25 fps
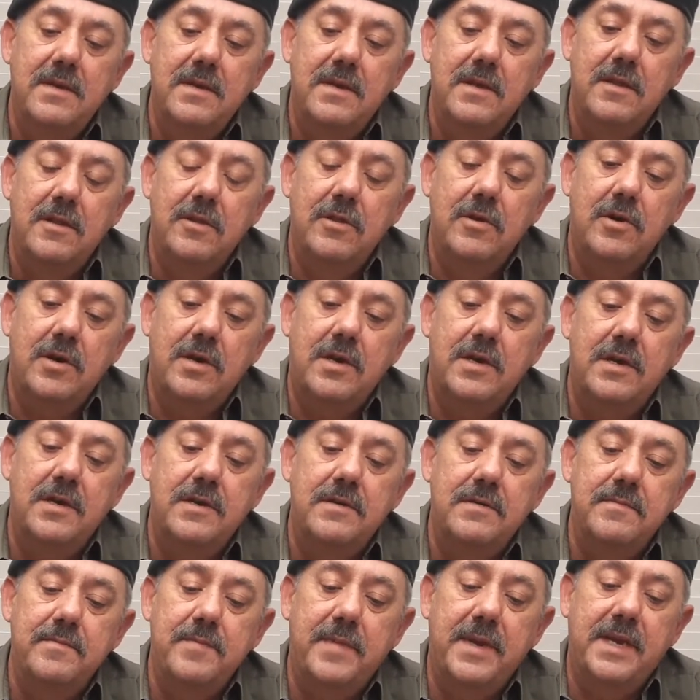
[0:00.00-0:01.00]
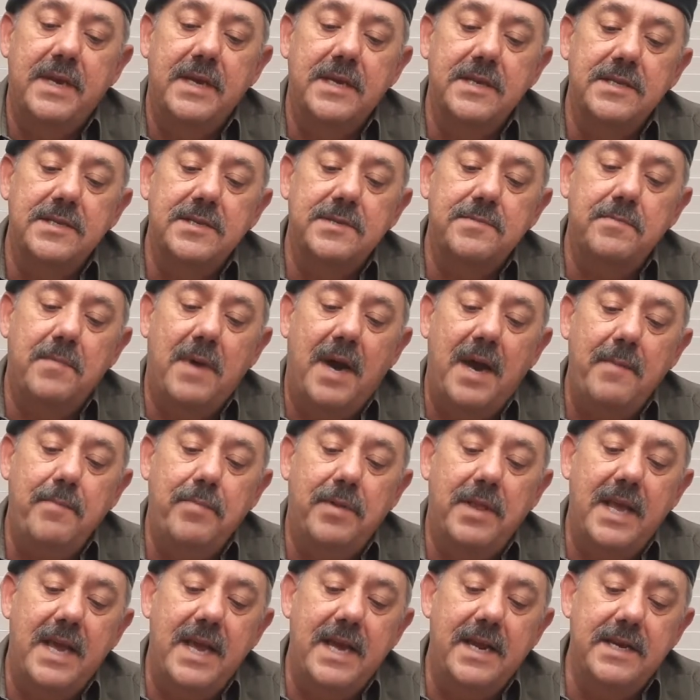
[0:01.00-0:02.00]
look, because my
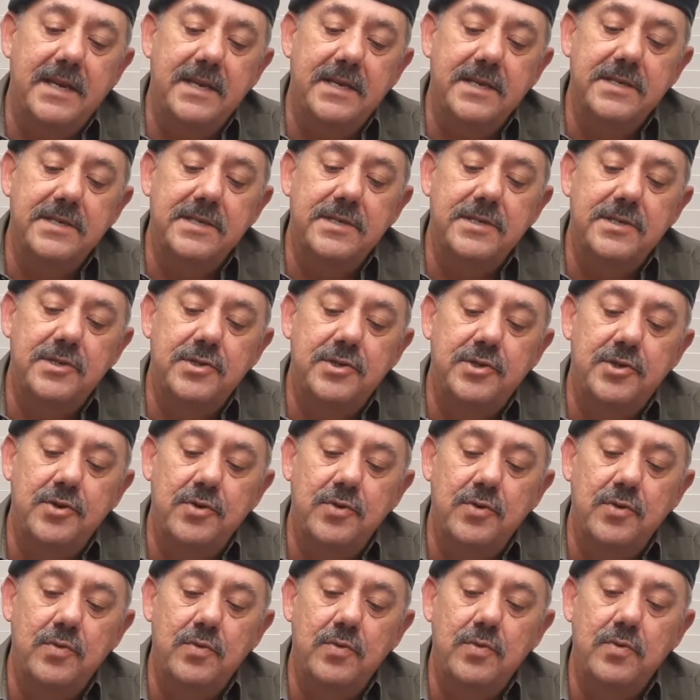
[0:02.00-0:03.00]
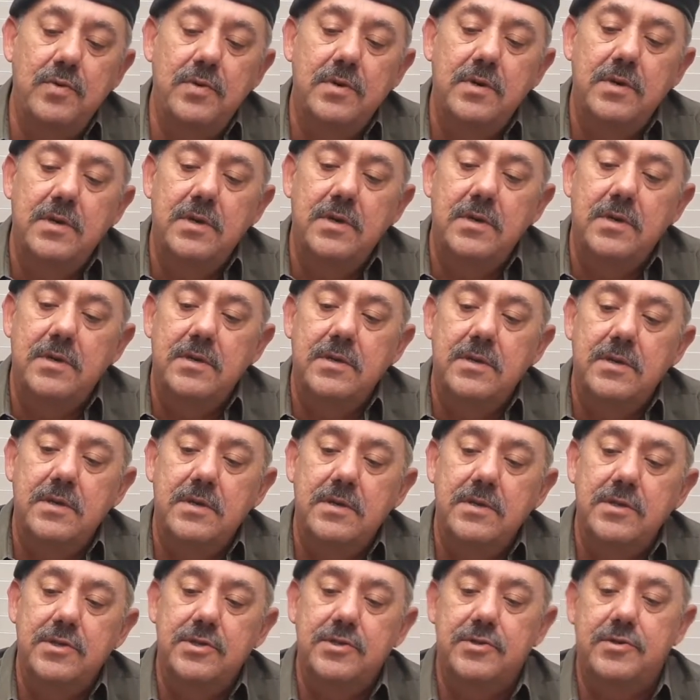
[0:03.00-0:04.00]
plan is to
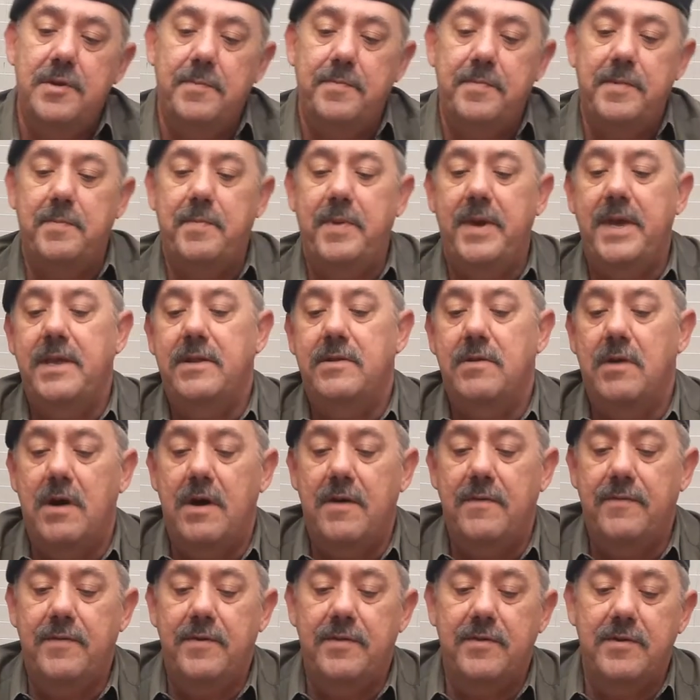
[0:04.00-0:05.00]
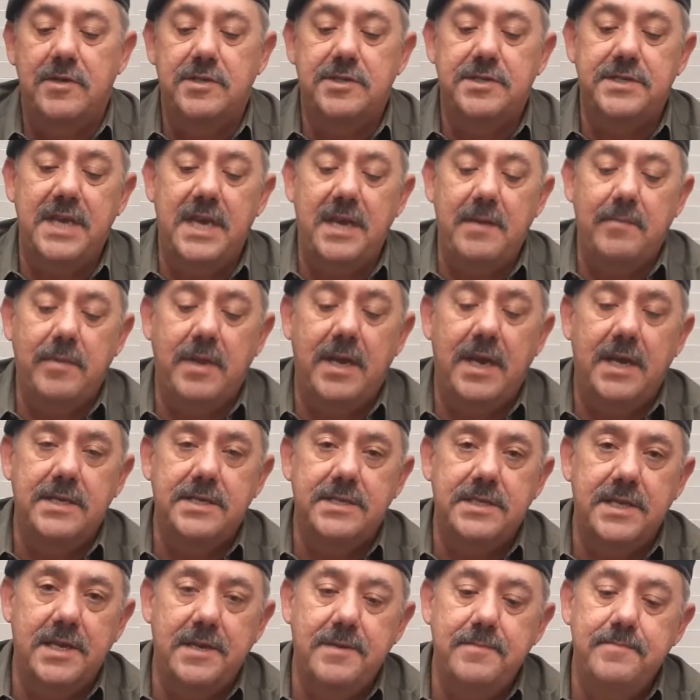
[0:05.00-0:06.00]
strip the paint off, whether it's
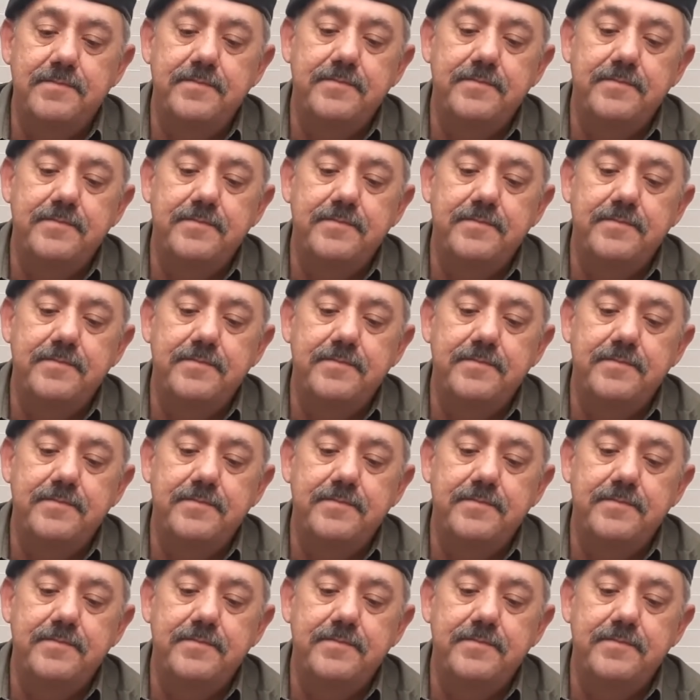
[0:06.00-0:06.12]
sandblasting.